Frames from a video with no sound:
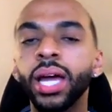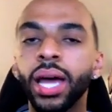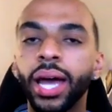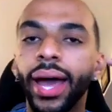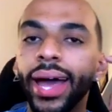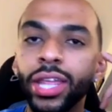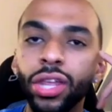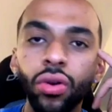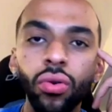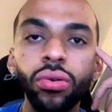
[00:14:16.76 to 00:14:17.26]

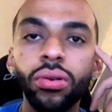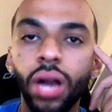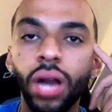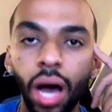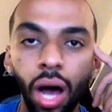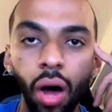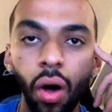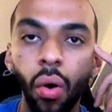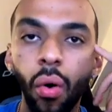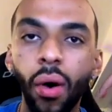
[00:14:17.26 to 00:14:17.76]
And you
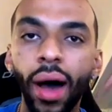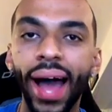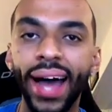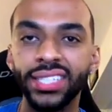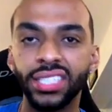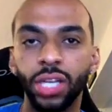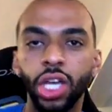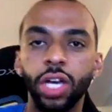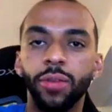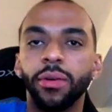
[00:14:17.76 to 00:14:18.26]
know, as a
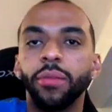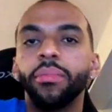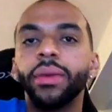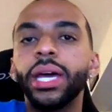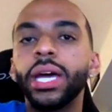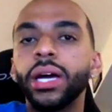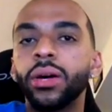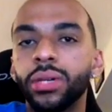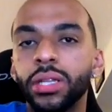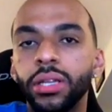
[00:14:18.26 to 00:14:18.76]
human
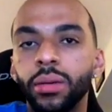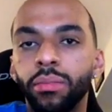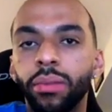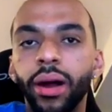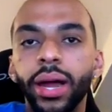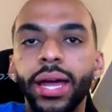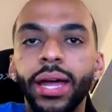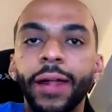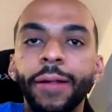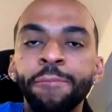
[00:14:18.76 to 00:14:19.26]
being with a
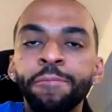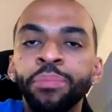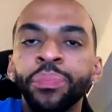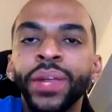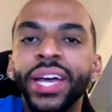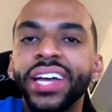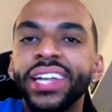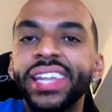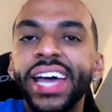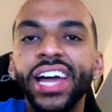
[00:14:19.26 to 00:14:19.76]
brain,
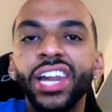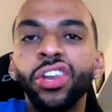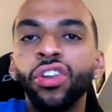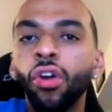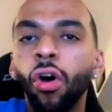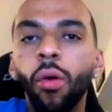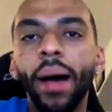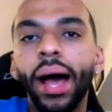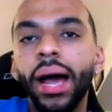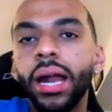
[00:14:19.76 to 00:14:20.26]
that
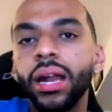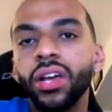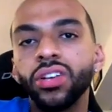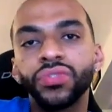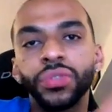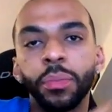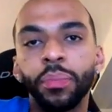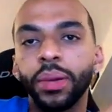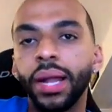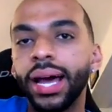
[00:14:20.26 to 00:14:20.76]
nobody is
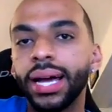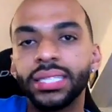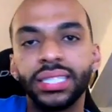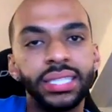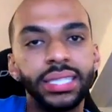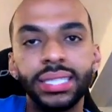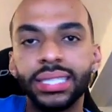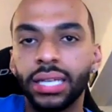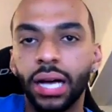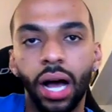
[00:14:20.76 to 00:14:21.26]
replying to
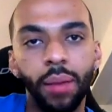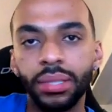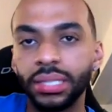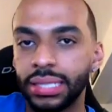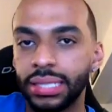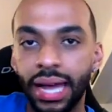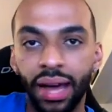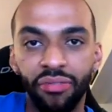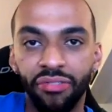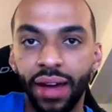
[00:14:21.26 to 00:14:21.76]
these comments
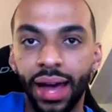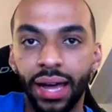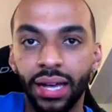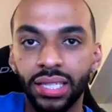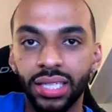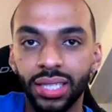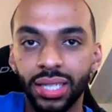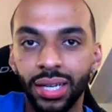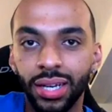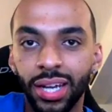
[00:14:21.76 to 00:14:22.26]
that fast.
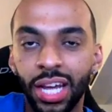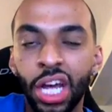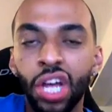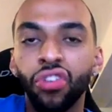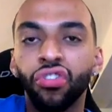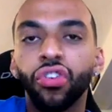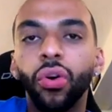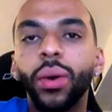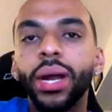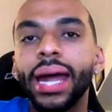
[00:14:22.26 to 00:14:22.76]

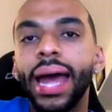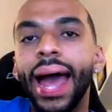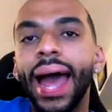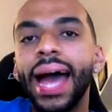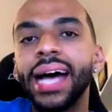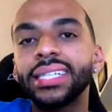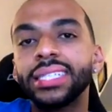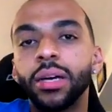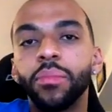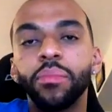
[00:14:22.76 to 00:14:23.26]
So it
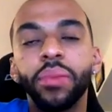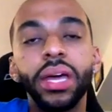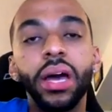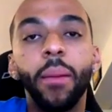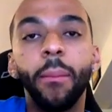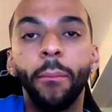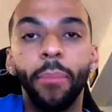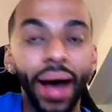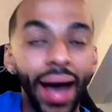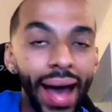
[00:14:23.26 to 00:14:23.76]
has to be a
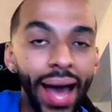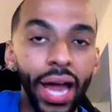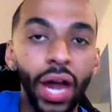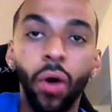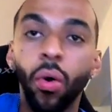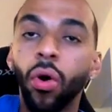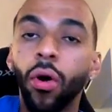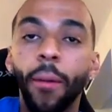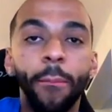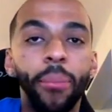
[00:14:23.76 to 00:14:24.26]
bot
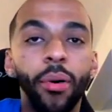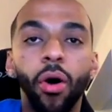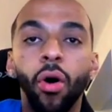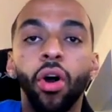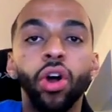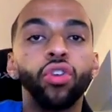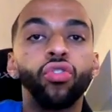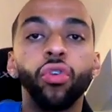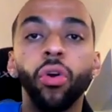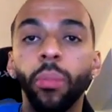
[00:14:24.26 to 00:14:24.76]
or a
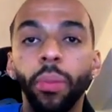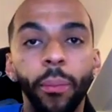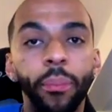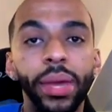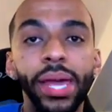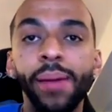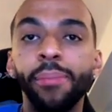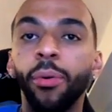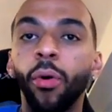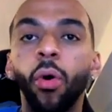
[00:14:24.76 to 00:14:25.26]
group of
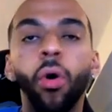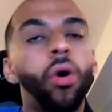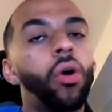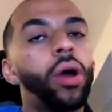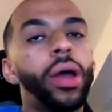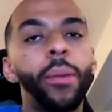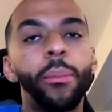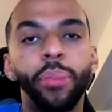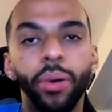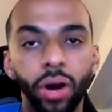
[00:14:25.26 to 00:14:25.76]
people or
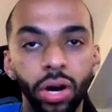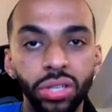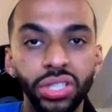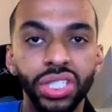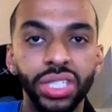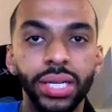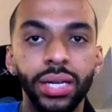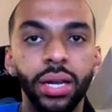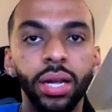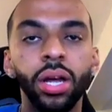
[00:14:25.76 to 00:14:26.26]
a
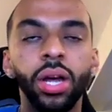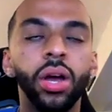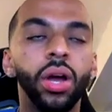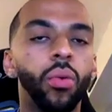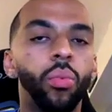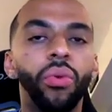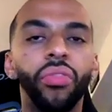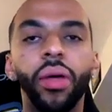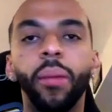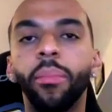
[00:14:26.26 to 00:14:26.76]
person
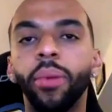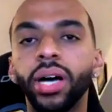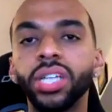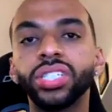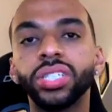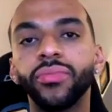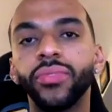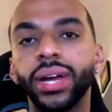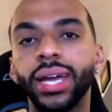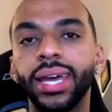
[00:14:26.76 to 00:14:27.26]
with a bunch
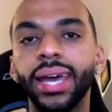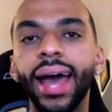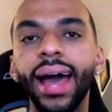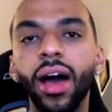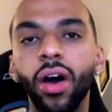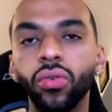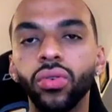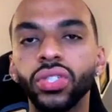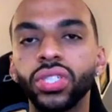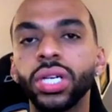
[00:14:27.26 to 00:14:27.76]
of
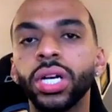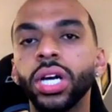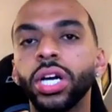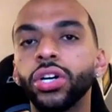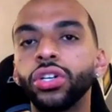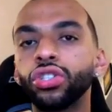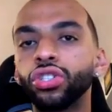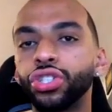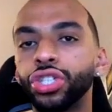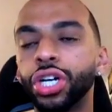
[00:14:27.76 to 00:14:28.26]
accounts
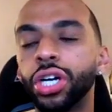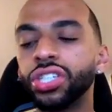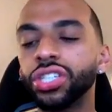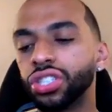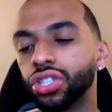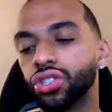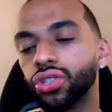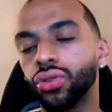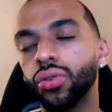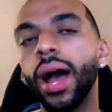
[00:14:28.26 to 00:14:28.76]

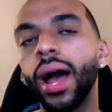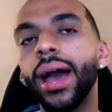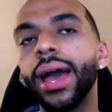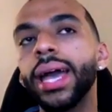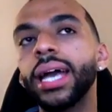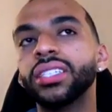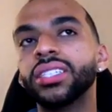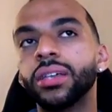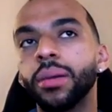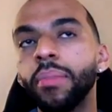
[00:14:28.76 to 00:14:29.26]
just
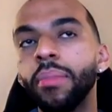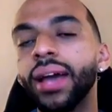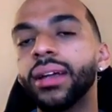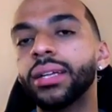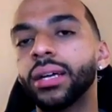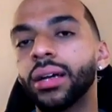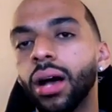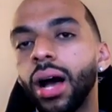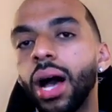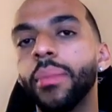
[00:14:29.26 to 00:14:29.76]
trying to make the
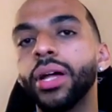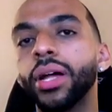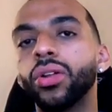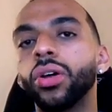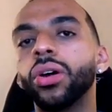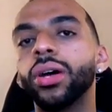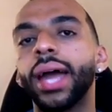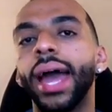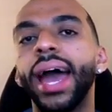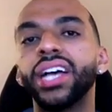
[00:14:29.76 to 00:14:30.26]
comment
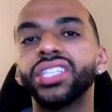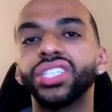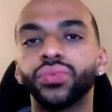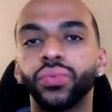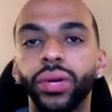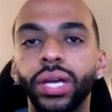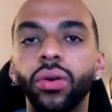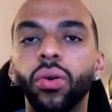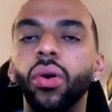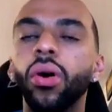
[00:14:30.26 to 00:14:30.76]
look as
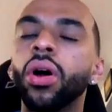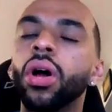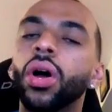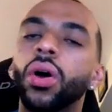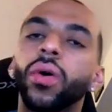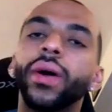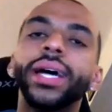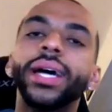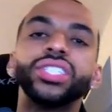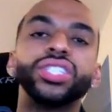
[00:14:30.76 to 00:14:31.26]
real
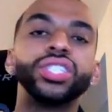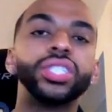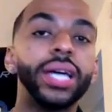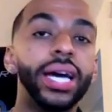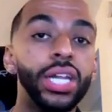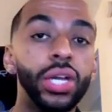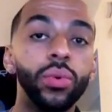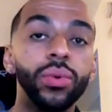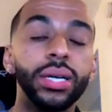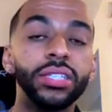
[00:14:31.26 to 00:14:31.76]
or as
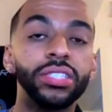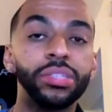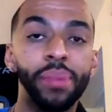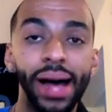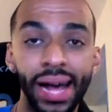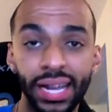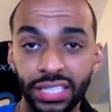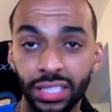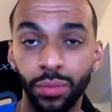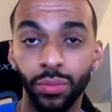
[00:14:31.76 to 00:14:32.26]
genuine as
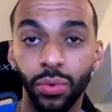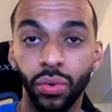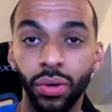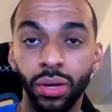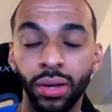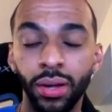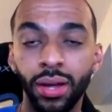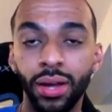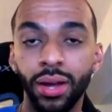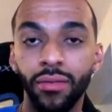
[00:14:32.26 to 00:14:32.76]
possible,
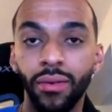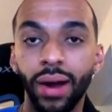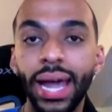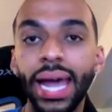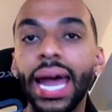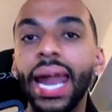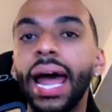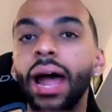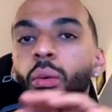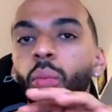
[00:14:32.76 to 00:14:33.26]
right? And
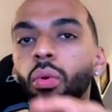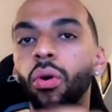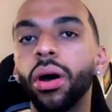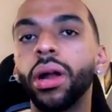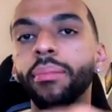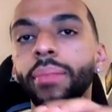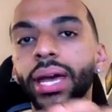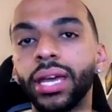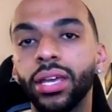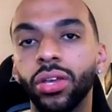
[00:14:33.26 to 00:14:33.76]
I want to
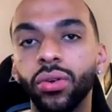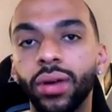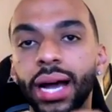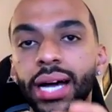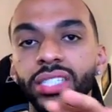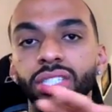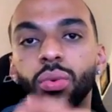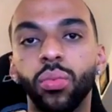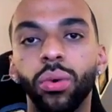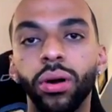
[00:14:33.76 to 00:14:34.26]
make you guys
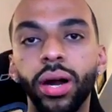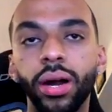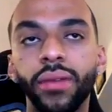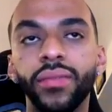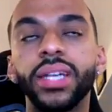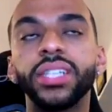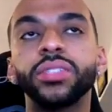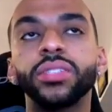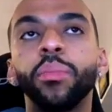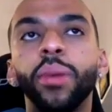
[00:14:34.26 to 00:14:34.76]
aware of
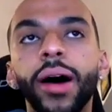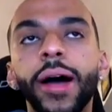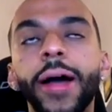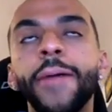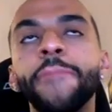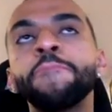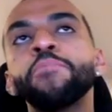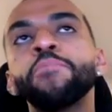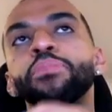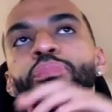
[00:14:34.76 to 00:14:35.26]
this.
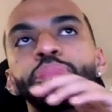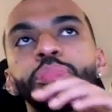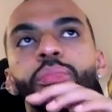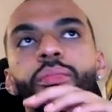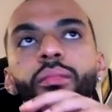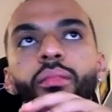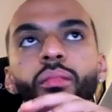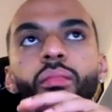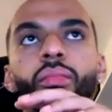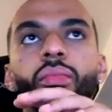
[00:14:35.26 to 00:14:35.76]
But
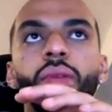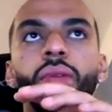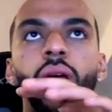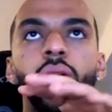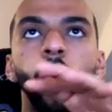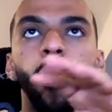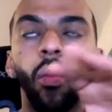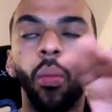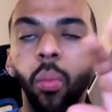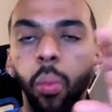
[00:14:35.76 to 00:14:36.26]

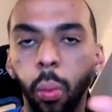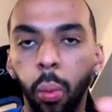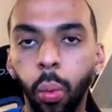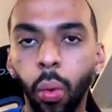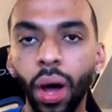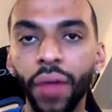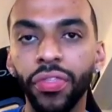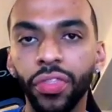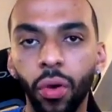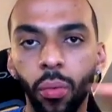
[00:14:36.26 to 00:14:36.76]

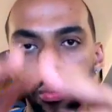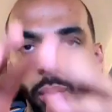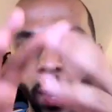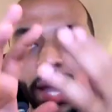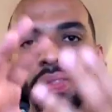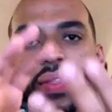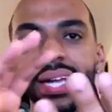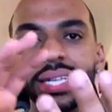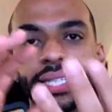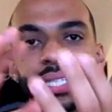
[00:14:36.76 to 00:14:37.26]
the way
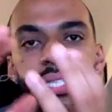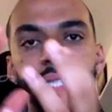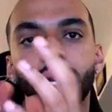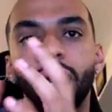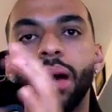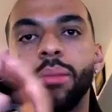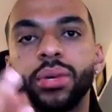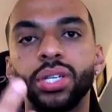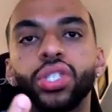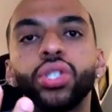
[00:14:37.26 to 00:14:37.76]
that these
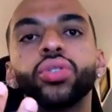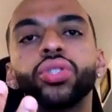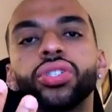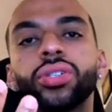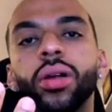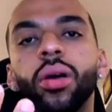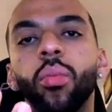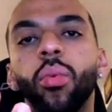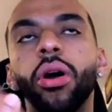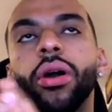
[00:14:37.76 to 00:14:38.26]
comments
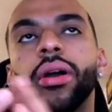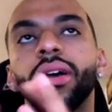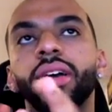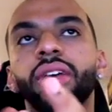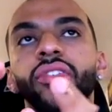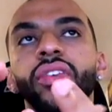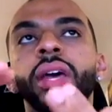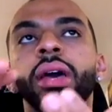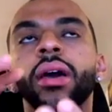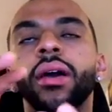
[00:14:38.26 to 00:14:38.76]
usually work is
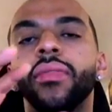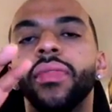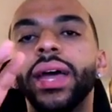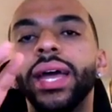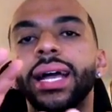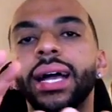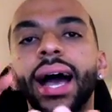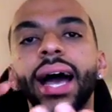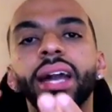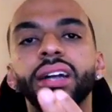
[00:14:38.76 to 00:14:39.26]
they
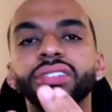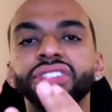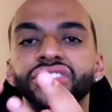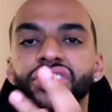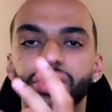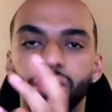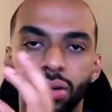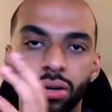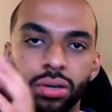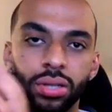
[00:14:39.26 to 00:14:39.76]
kind of
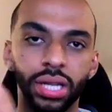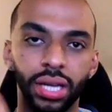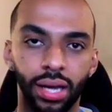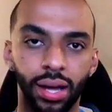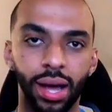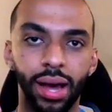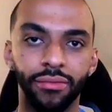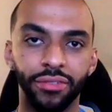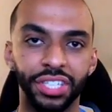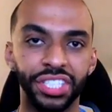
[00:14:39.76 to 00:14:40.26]
turn the
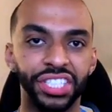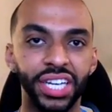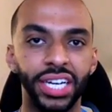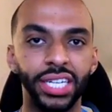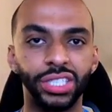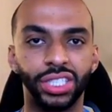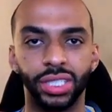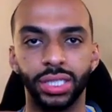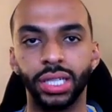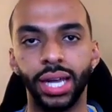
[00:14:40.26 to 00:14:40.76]

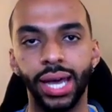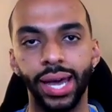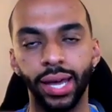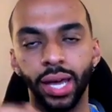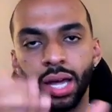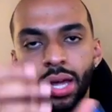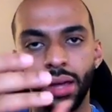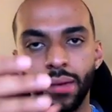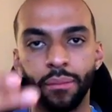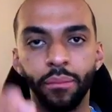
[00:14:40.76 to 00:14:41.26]
conversation. Like
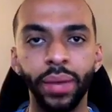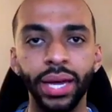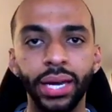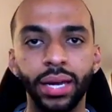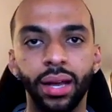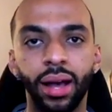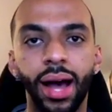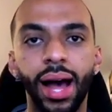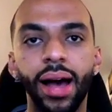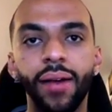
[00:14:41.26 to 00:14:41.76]

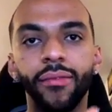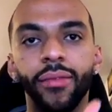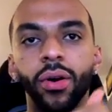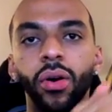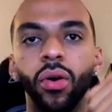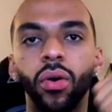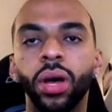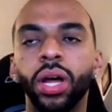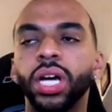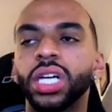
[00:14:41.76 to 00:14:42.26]

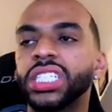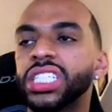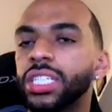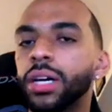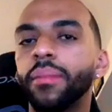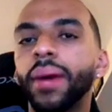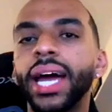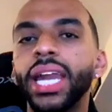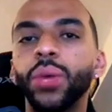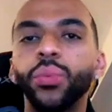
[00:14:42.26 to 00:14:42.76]
mid-convo,
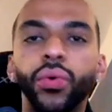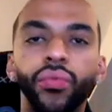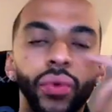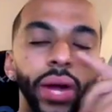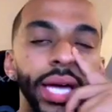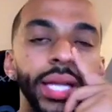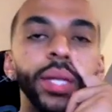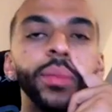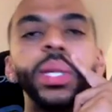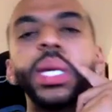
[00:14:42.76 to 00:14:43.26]
somebody will
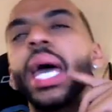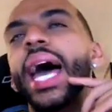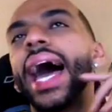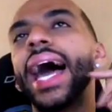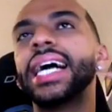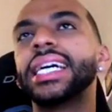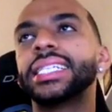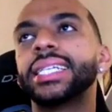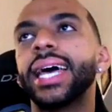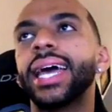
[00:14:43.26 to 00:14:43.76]
randomly
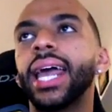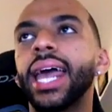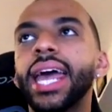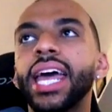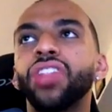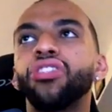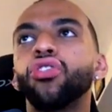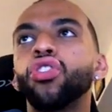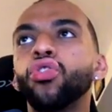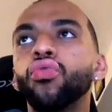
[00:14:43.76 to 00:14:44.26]
ask like, hey,
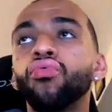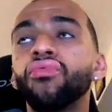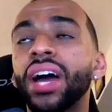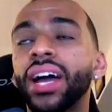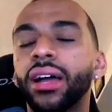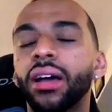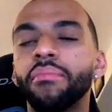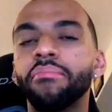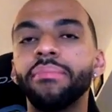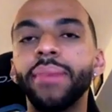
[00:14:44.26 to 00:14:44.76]
do you
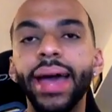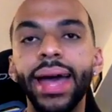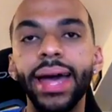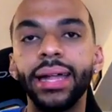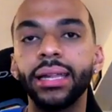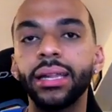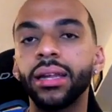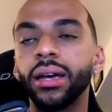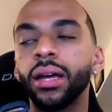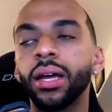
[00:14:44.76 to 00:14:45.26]

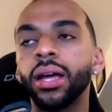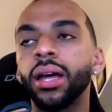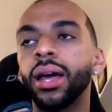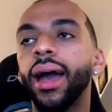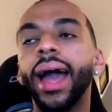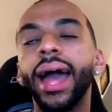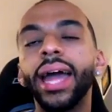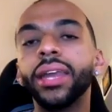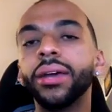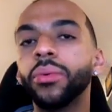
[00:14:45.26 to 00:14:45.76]
recommend
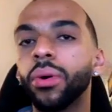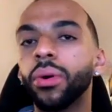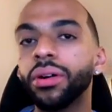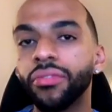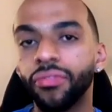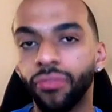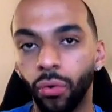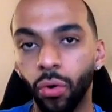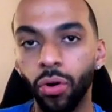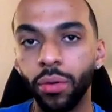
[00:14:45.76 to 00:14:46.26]
anyone
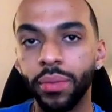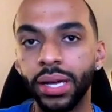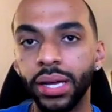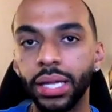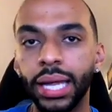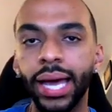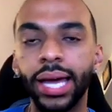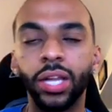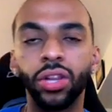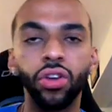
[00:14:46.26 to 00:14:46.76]
for me?
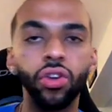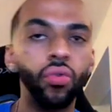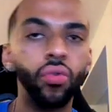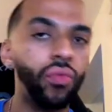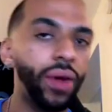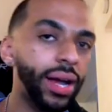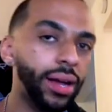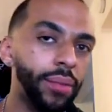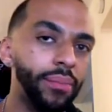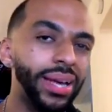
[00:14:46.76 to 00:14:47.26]
Like, do you
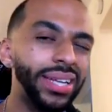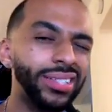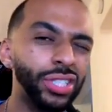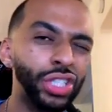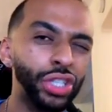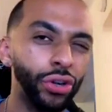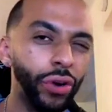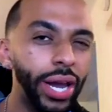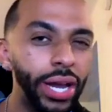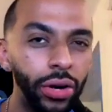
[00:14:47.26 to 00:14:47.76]
recommend a
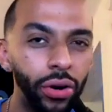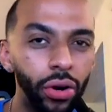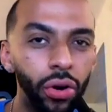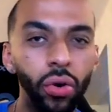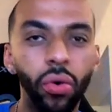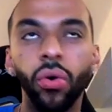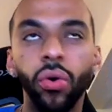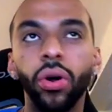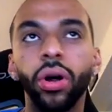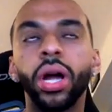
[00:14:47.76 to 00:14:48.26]
trader,
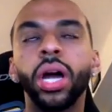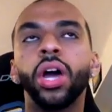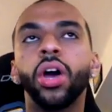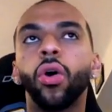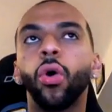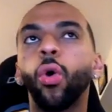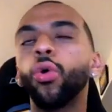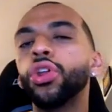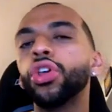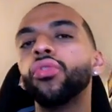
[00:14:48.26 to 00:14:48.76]
or
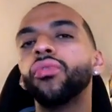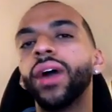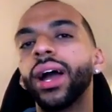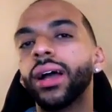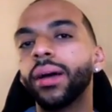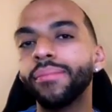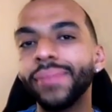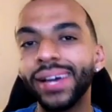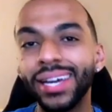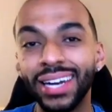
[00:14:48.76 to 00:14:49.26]
who do you
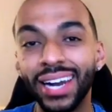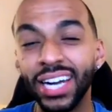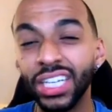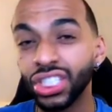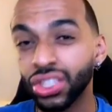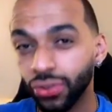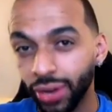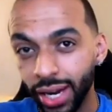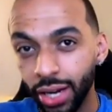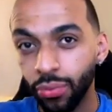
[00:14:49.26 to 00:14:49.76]
recommend I
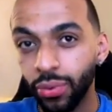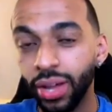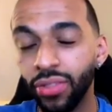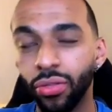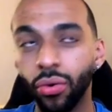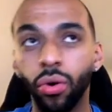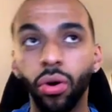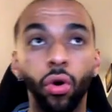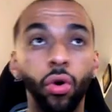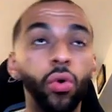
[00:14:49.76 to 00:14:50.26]
trade with,
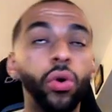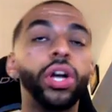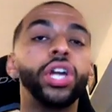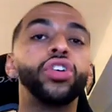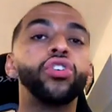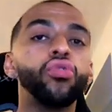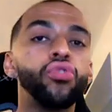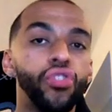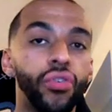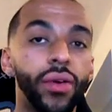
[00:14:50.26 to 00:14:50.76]
or who are
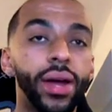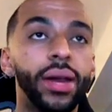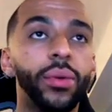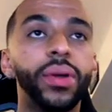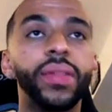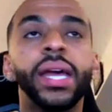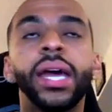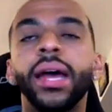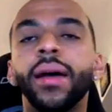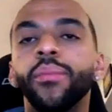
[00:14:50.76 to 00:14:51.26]
you trading
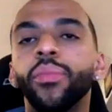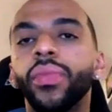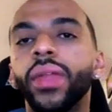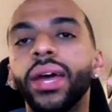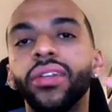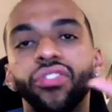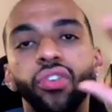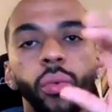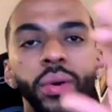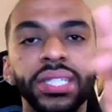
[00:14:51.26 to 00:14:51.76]
with? There's
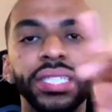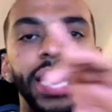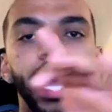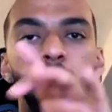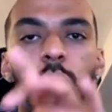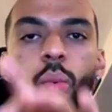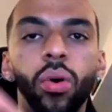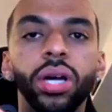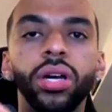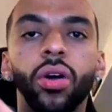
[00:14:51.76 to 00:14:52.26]
always
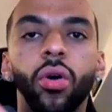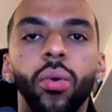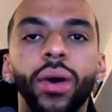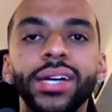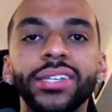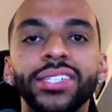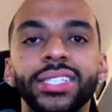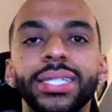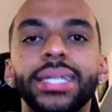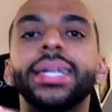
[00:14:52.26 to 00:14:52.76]
that one
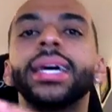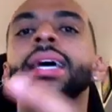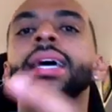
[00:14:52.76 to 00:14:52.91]
question